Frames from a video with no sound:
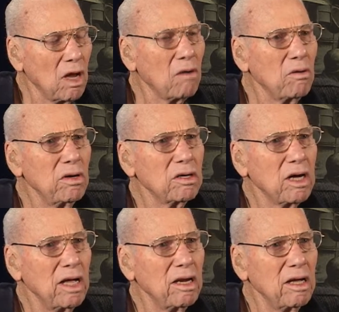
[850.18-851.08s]
really
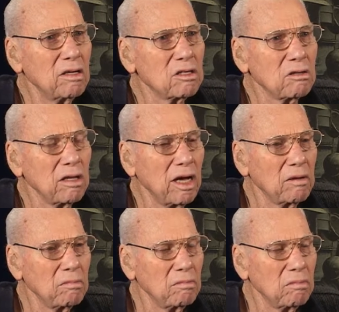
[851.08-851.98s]
can't answer that.
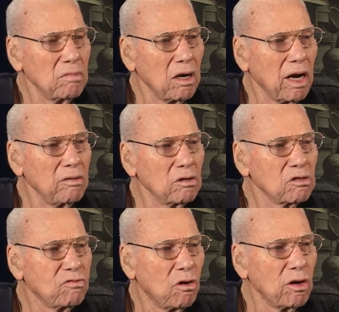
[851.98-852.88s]
I was
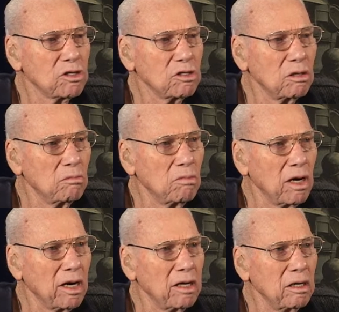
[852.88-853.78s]
fortunate.
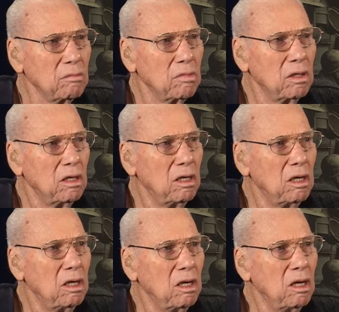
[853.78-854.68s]
My uh,
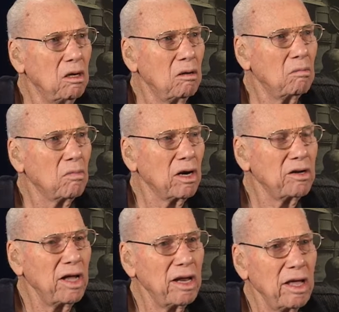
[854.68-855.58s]
my
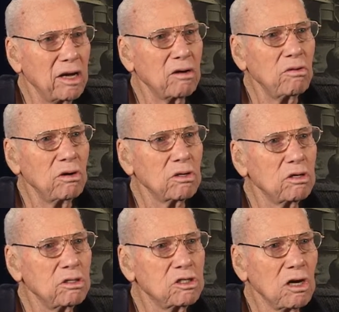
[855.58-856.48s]
dad had a real
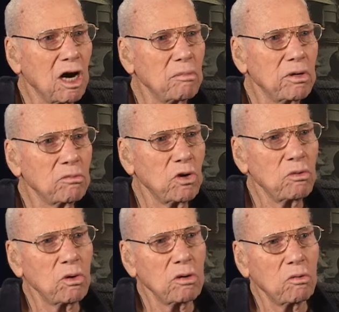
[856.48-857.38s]
good job, and we
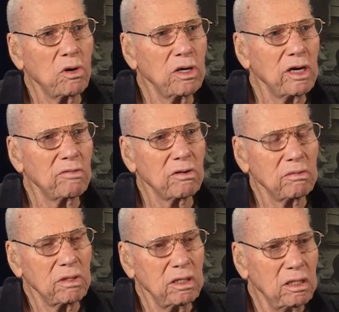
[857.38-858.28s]
were we
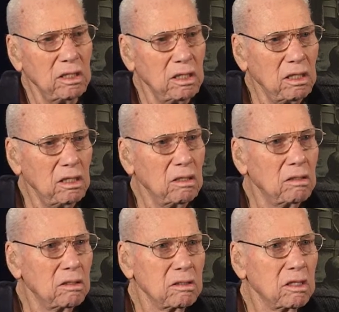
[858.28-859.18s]
never
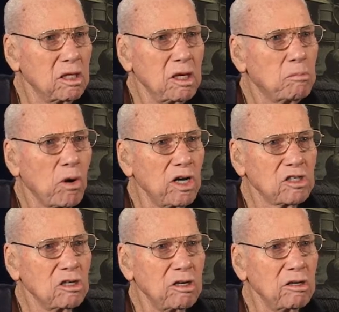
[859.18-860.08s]
the
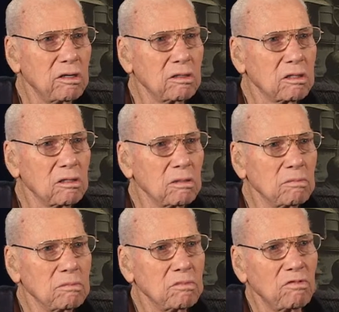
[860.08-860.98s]
depression didn't uh,
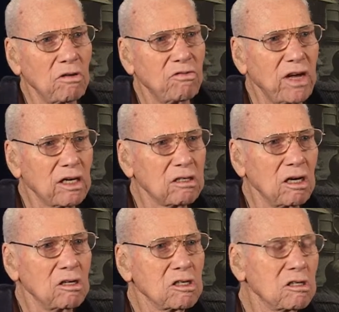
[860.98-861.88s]
affect
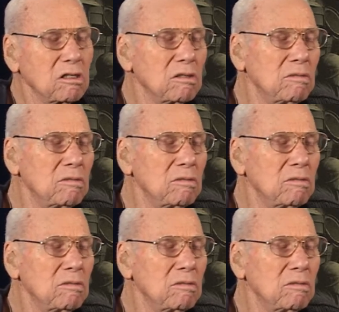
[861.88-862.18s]
us.